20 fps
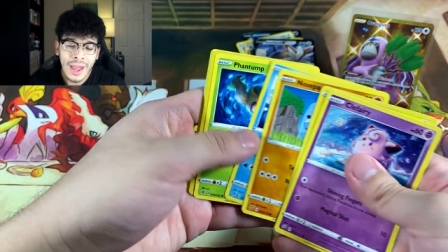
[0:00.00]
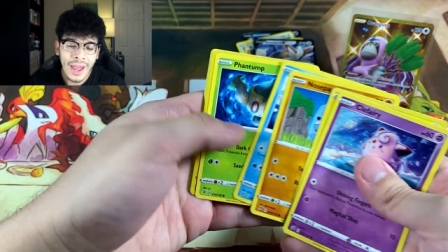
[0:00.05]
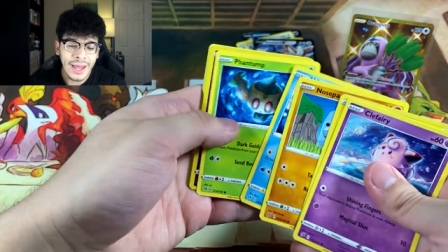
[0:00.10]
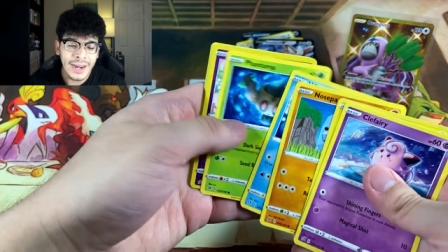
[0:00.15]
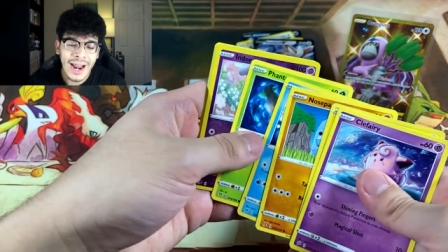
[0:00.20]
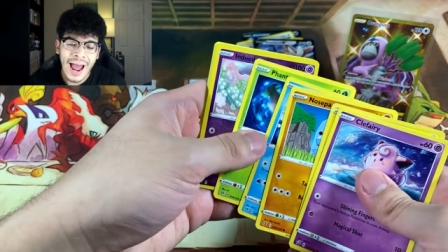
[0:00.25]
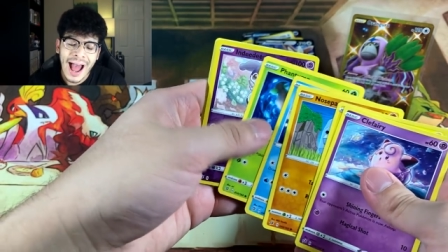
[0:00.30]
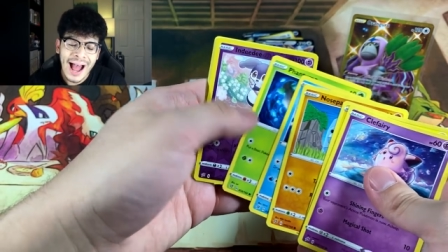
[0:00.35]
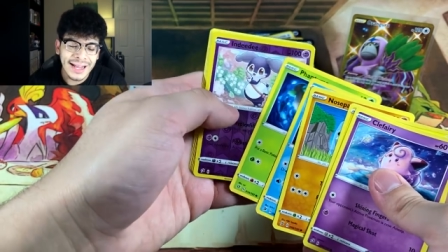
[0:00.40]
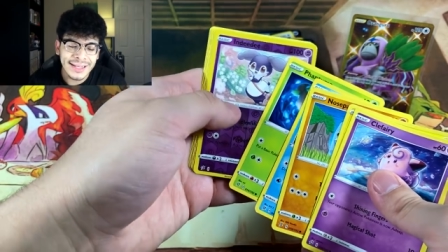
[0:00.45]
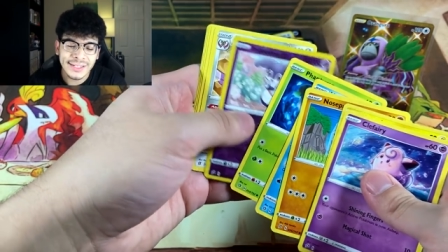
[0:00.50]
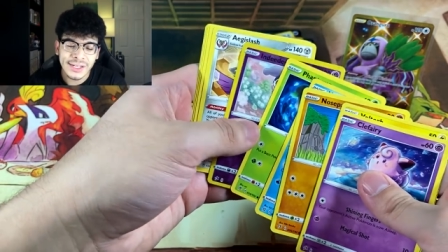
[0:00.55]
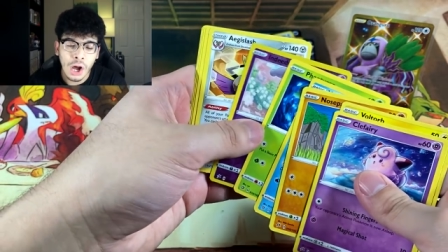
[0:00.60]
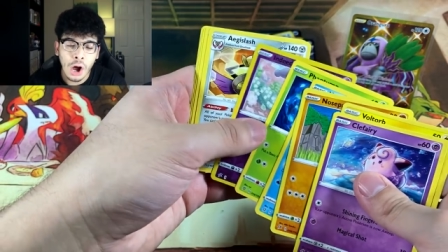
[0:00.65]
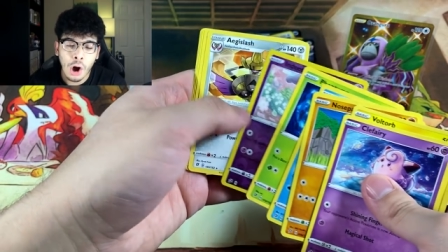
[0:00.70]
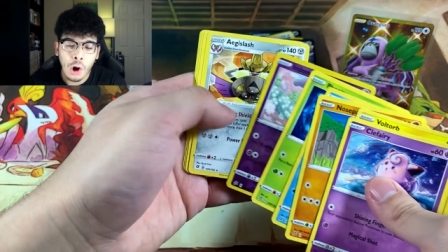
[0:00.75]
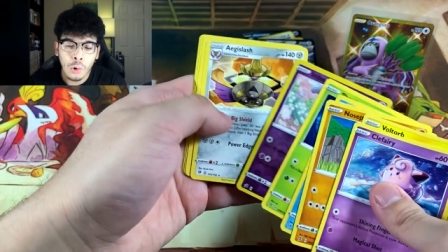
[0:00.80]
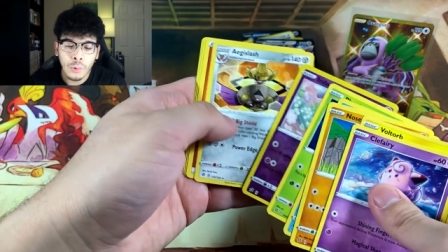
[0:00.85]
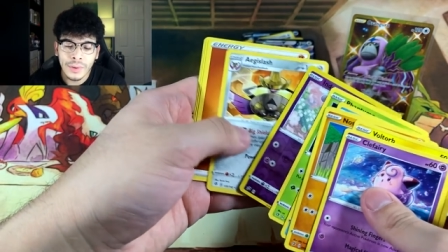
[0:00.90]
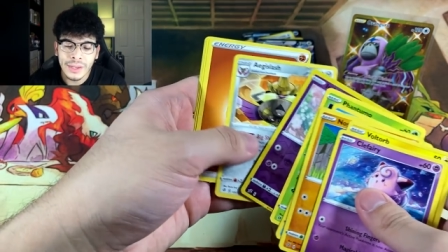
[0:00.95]
And as
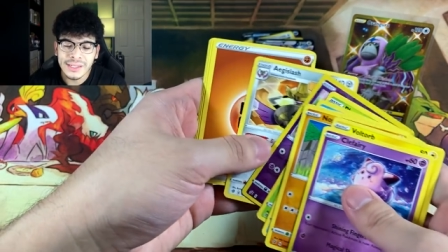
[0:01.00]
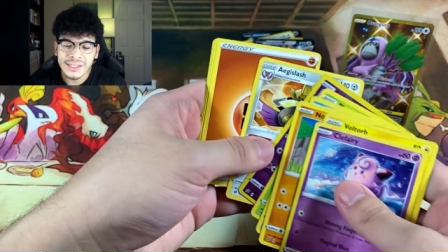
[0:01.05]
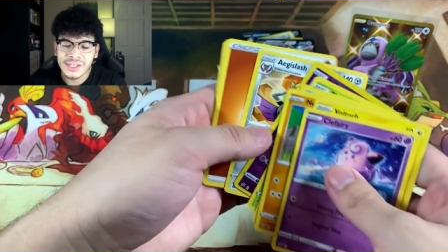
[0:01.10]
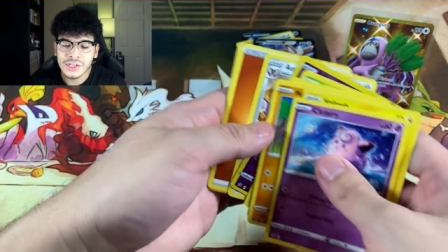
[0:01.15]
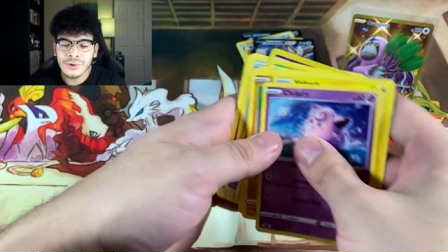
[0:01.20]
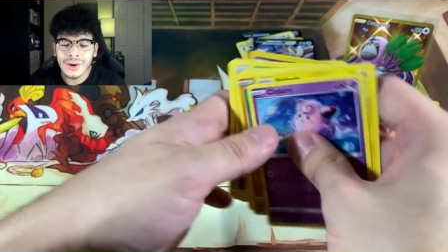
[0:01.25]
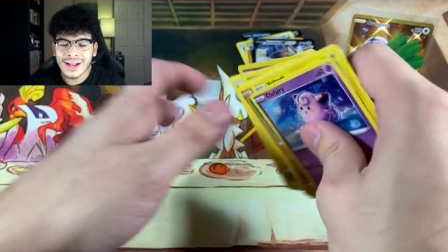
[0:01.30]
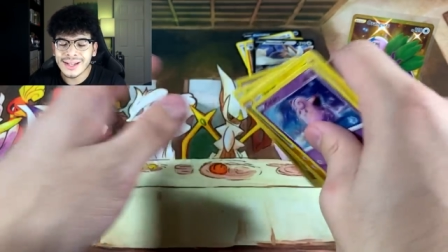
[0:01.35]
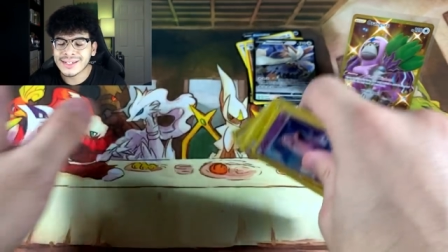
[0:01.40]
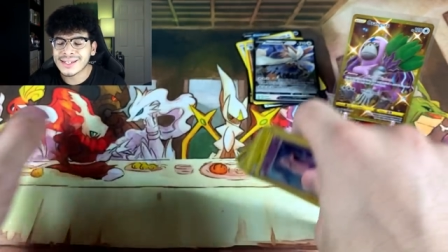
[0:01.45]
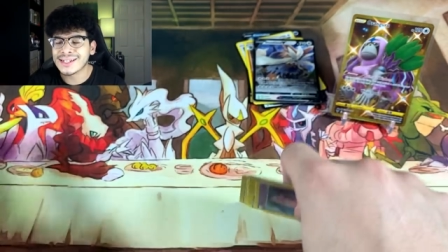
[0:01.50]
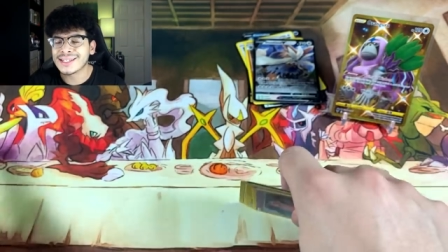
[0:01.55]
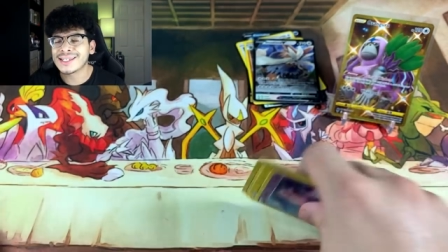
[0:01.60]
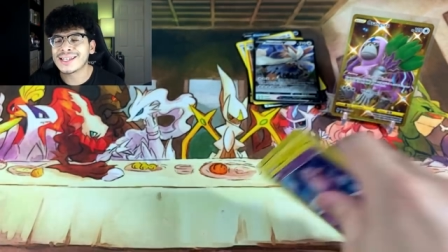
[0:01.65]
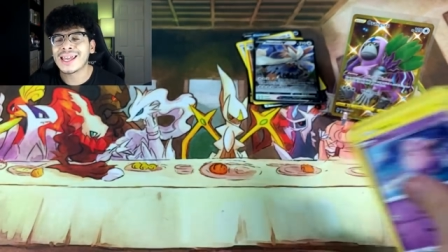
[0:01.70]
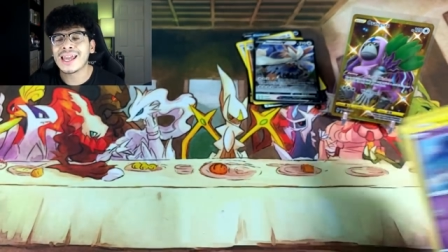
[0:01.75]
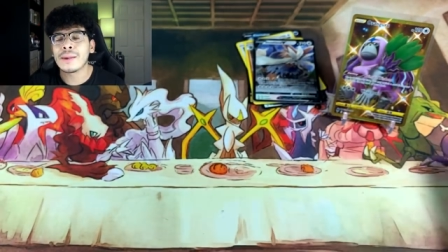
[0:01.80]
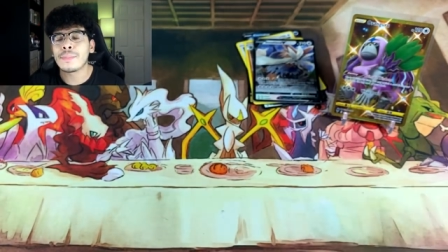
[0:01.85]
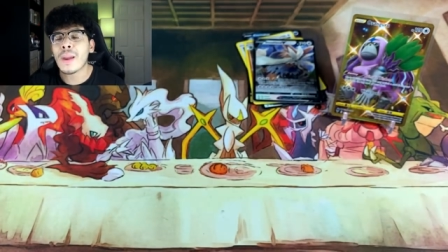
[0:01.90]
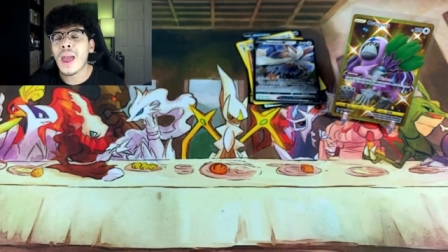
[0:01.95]
always, you guys got
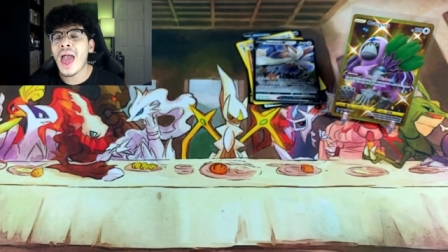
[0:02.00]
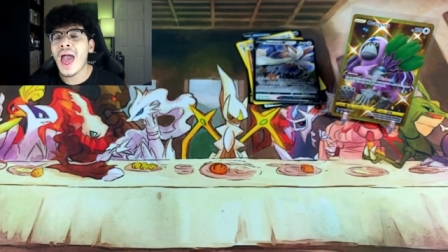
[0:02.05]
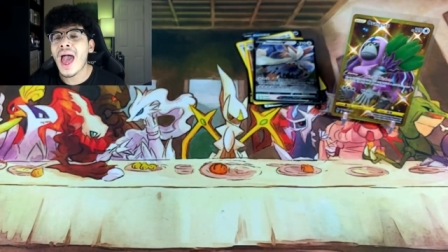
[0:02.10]
to keep